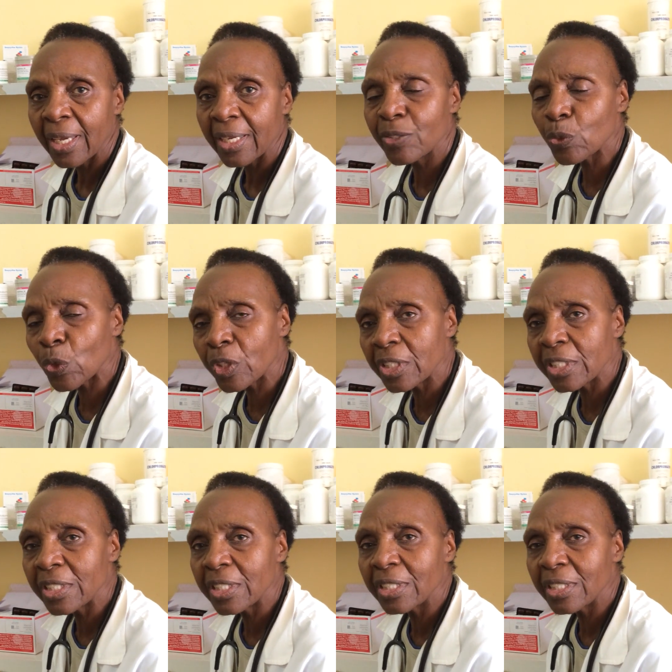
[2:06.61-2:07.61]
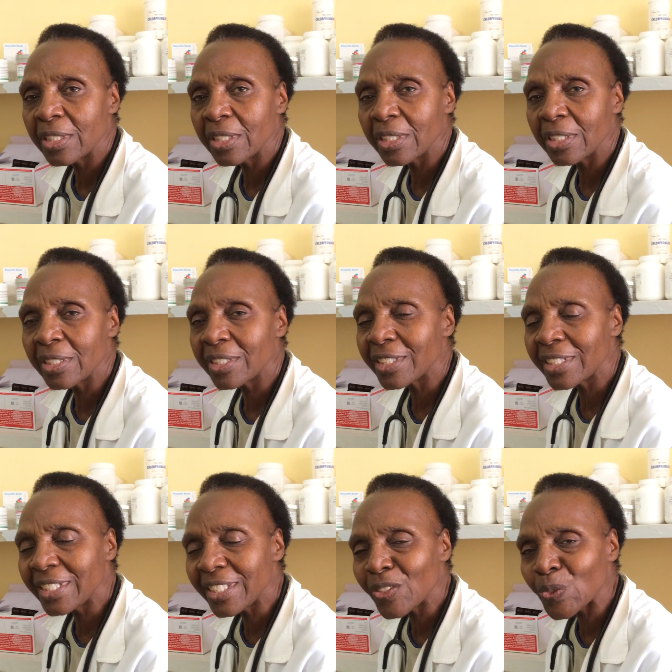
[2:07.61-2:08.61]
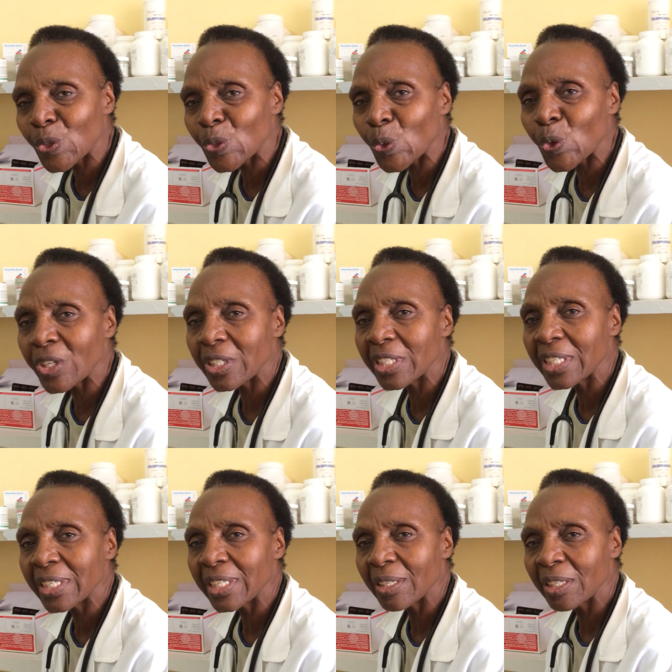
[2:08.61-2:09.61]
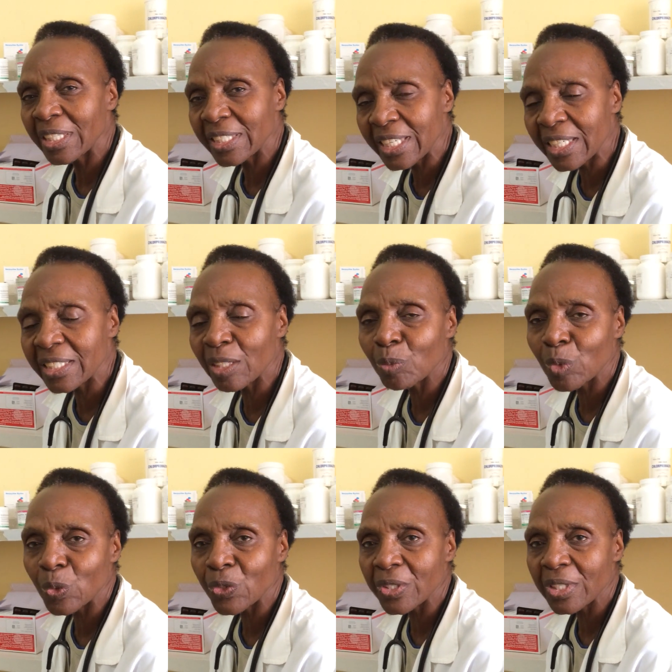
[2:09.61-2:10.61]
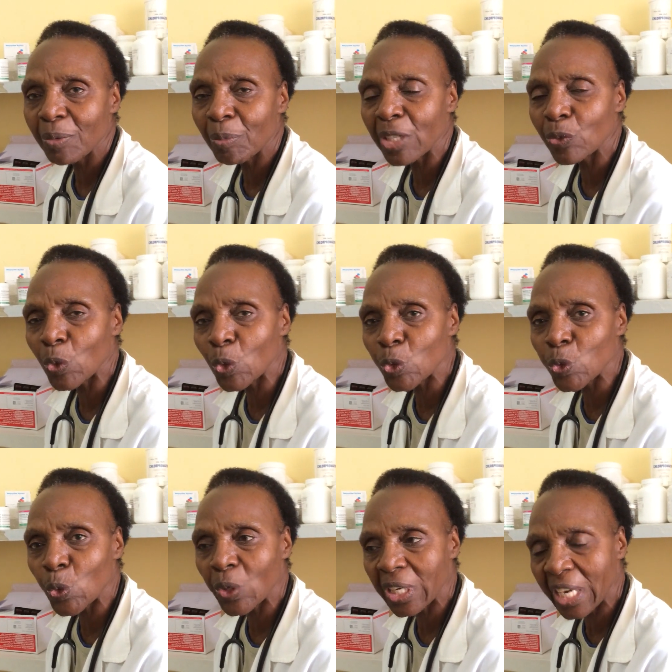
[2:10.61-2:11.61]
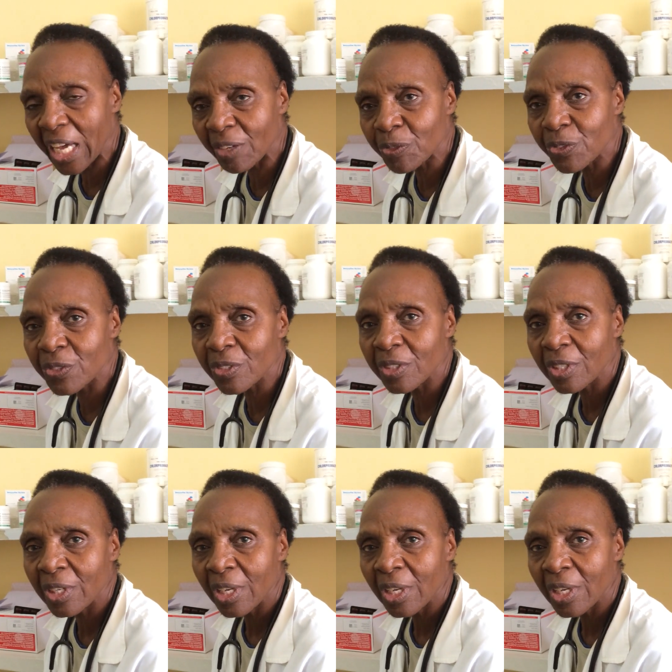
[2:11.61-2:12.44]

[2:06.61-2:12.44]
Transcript: It is not only injectables, but also gloves.